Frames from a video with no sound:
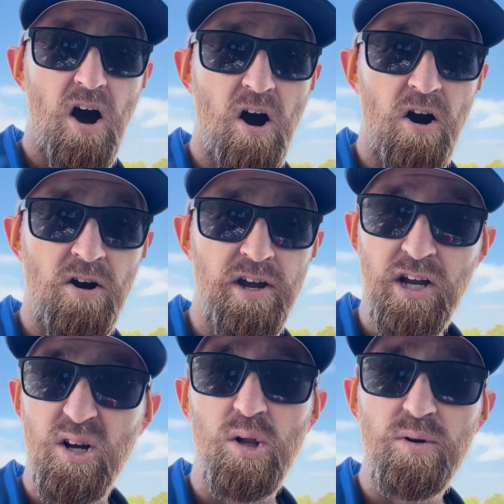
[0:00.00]
are
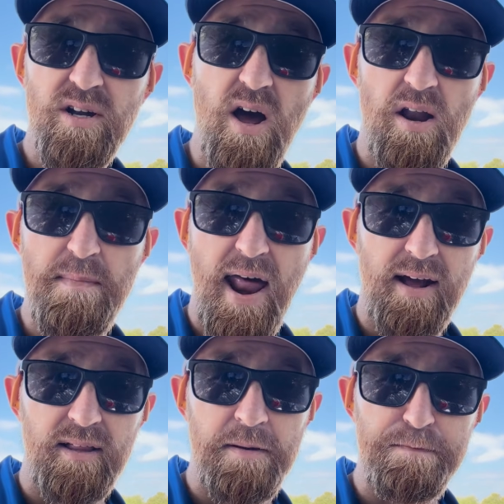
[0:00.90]
included
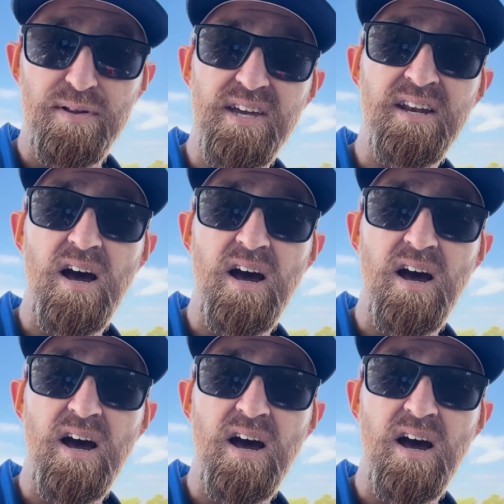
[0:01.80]
automatically, but then